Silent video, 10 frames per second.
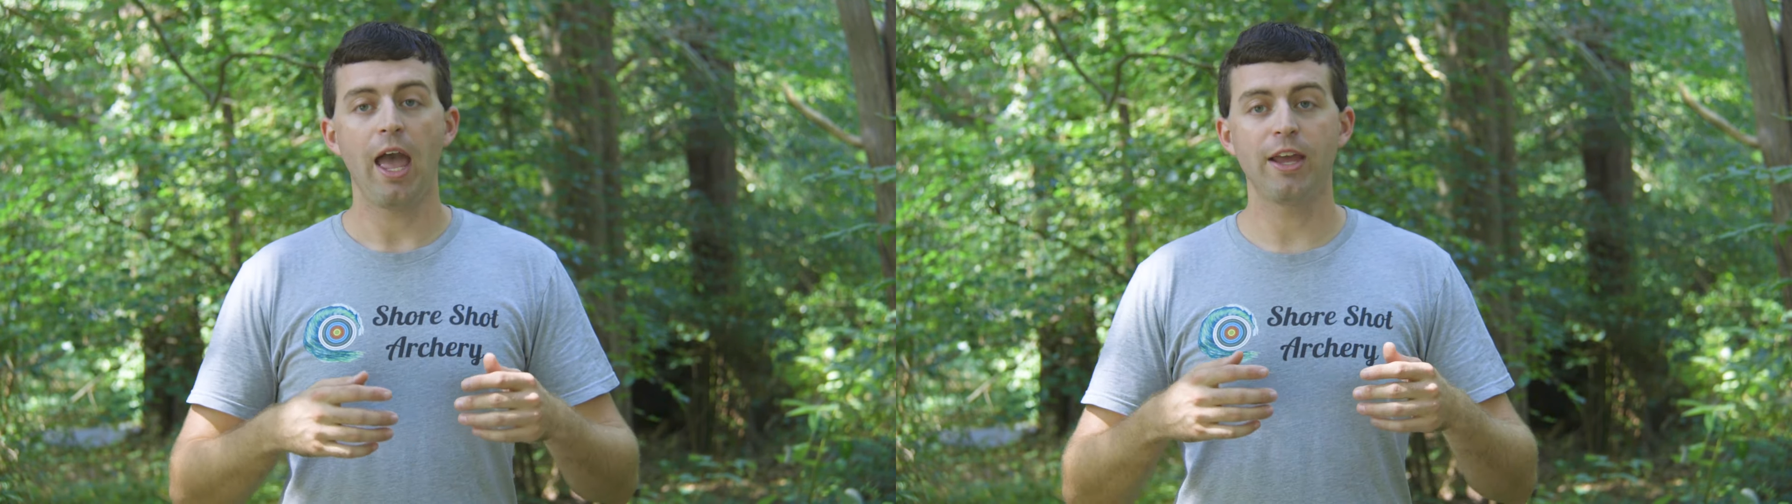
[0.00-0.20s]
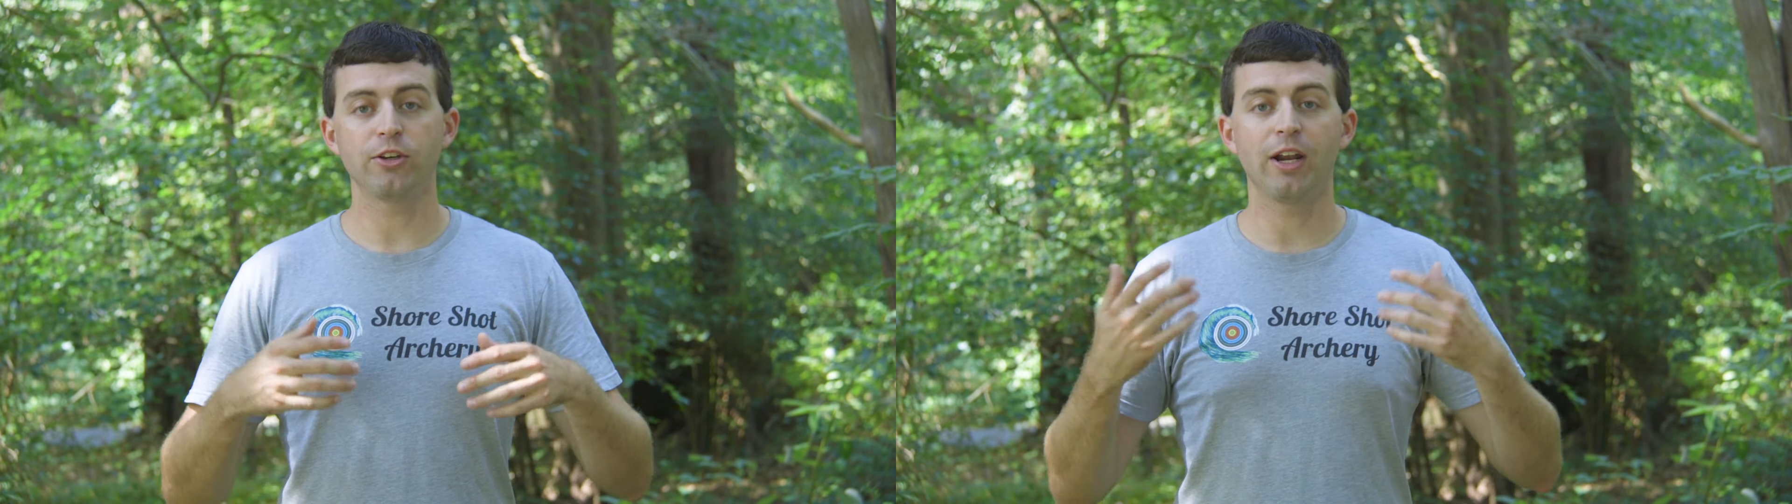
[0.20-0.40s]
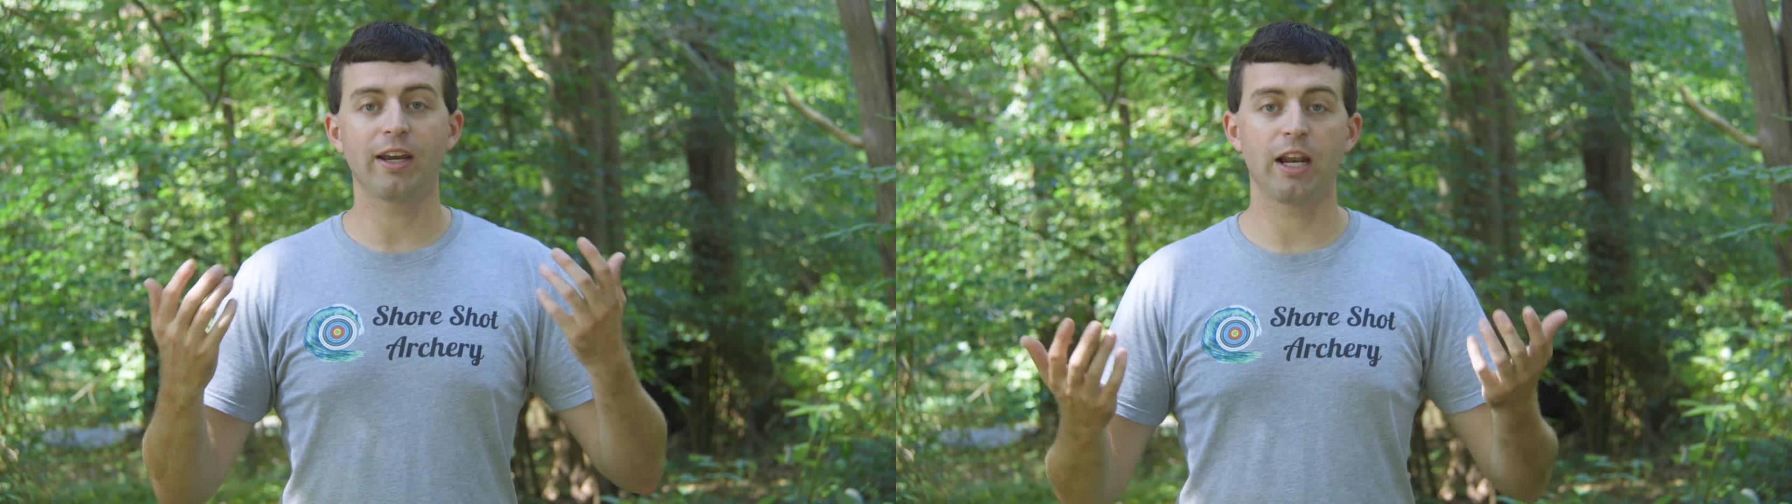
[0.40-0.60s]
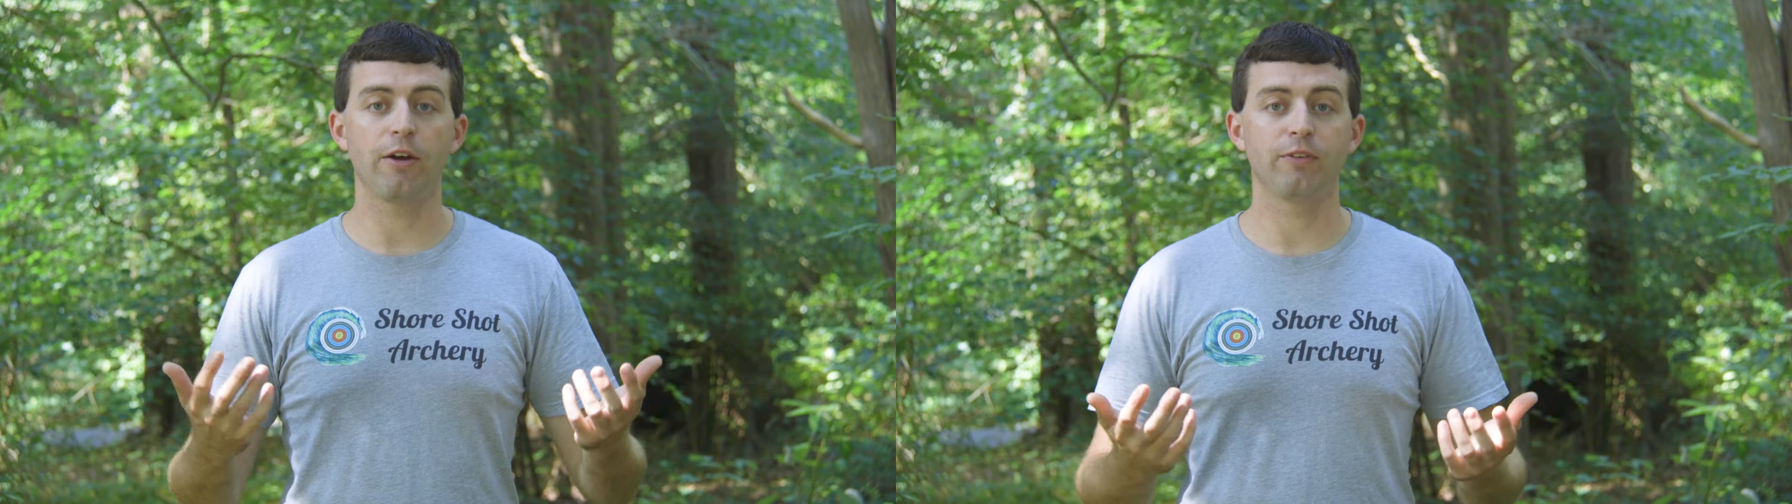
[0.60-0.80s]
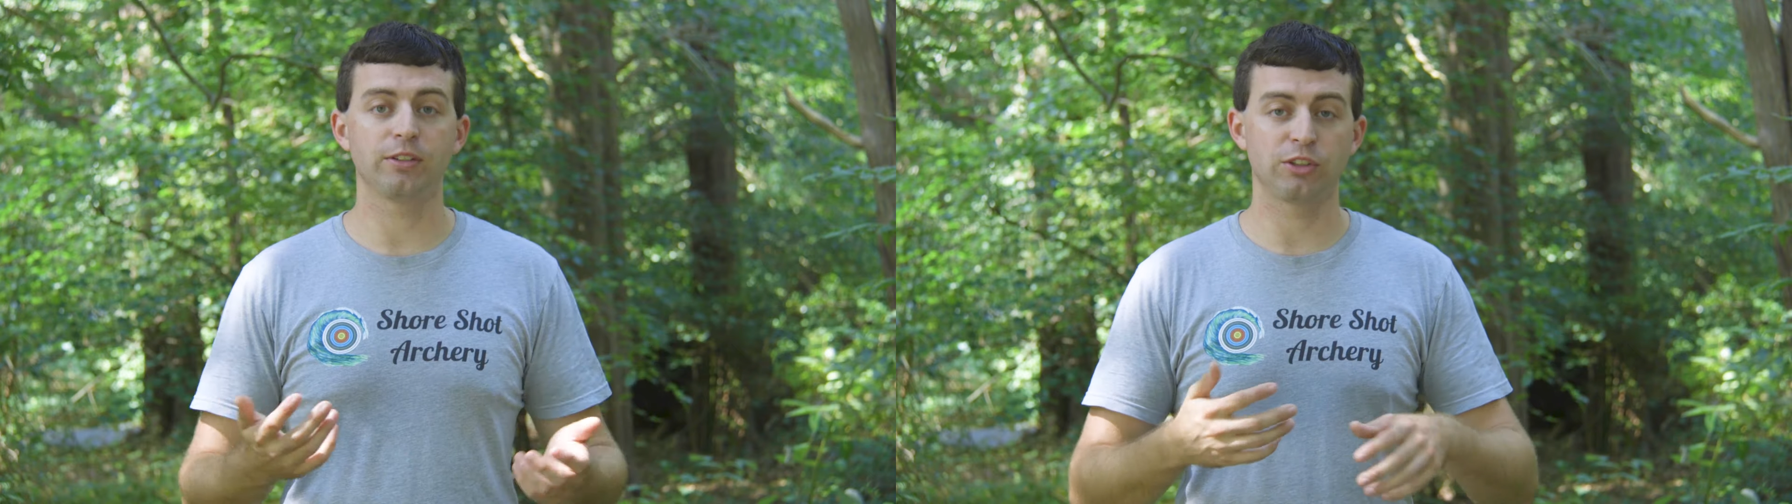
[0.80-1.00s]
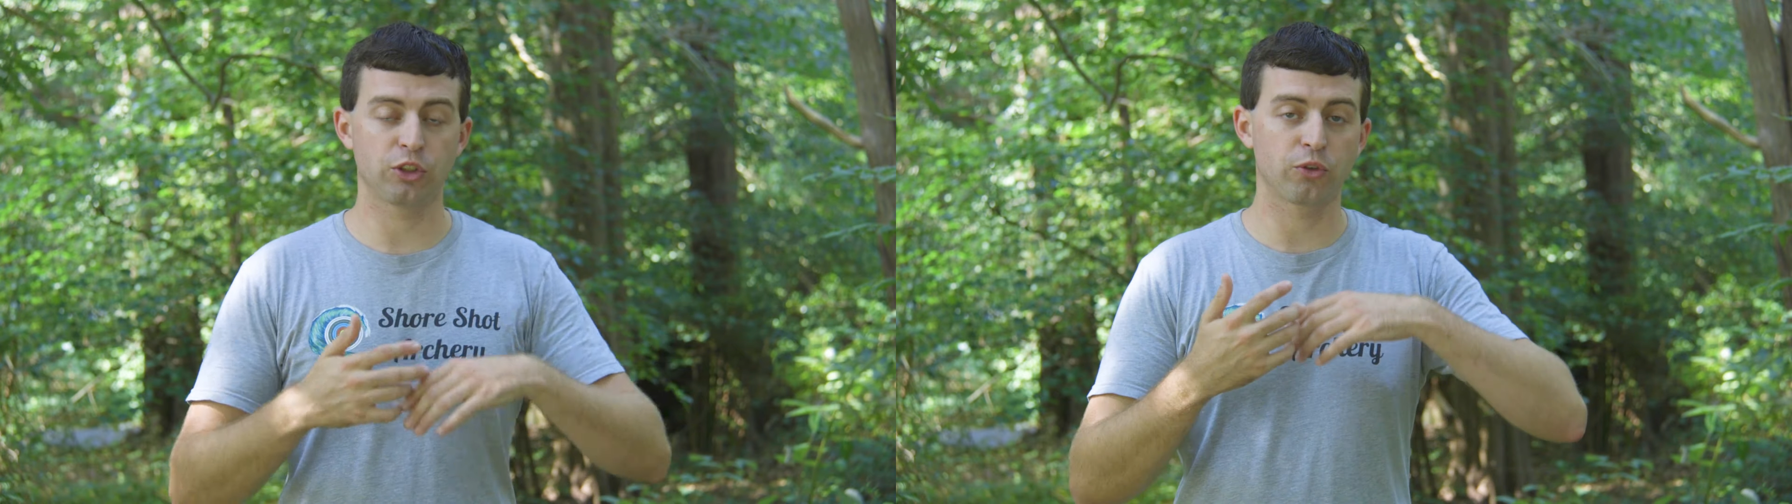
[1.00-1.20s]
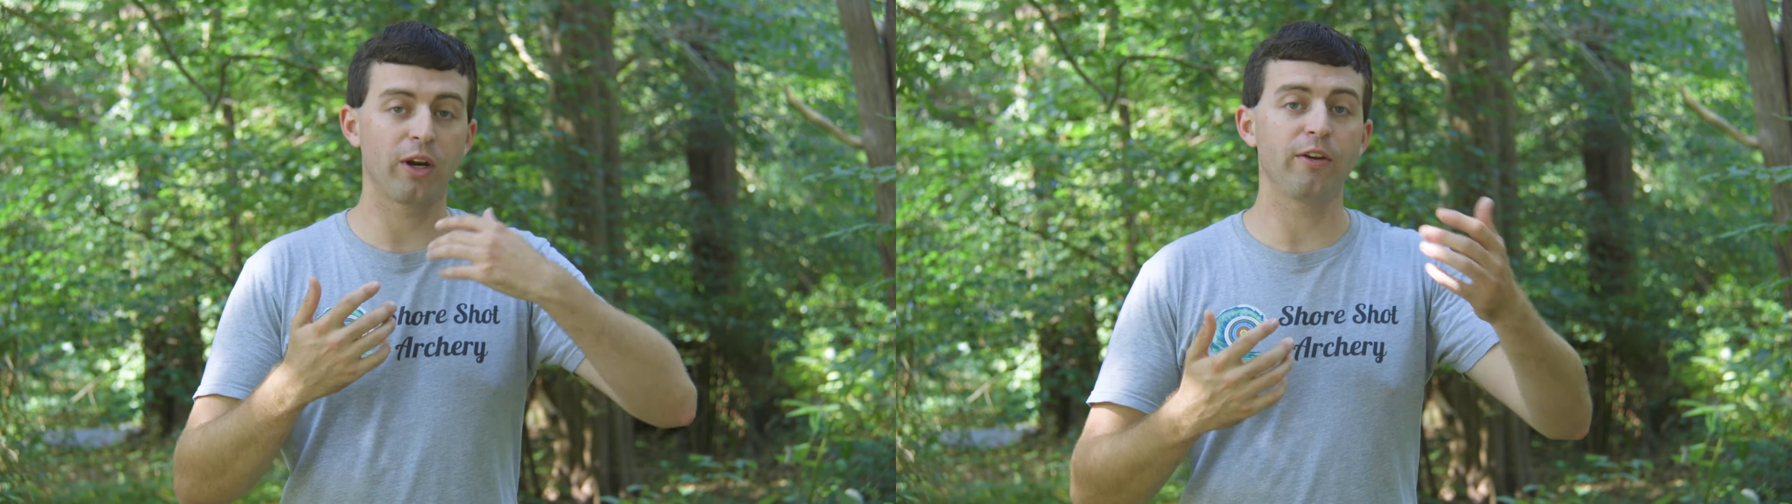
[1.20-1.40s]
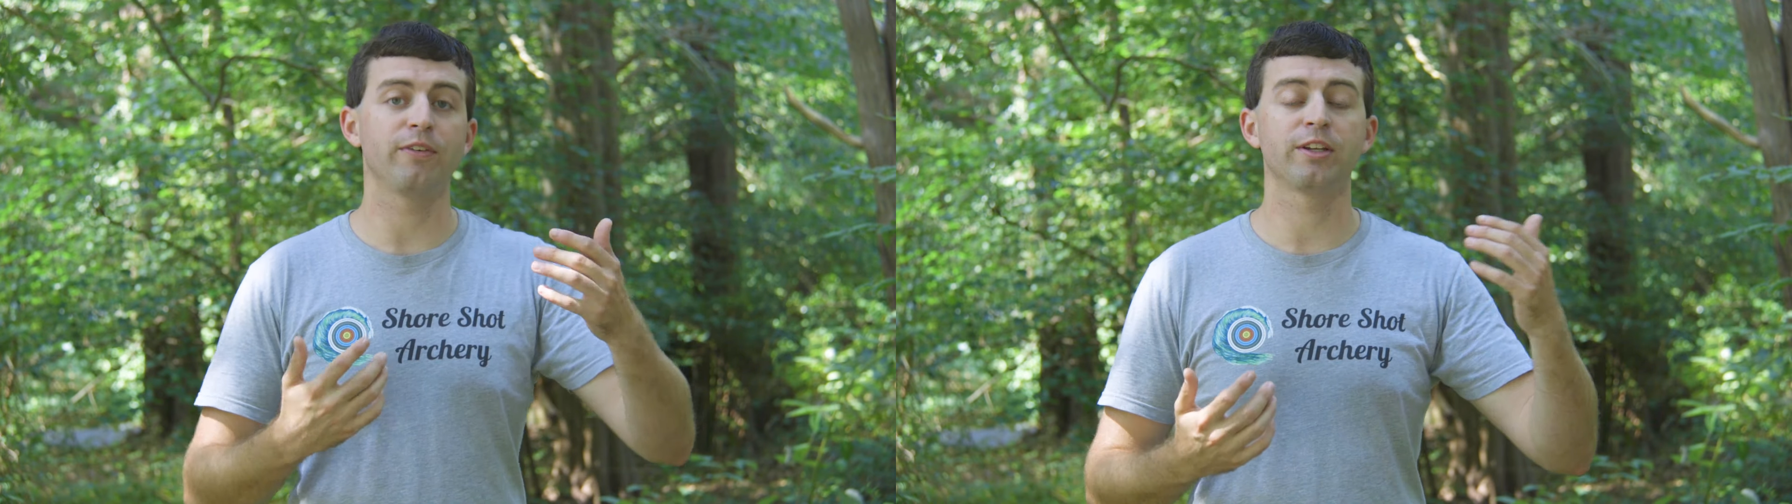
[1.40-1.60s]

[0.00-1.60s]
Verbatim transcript: and you're not going to have as great of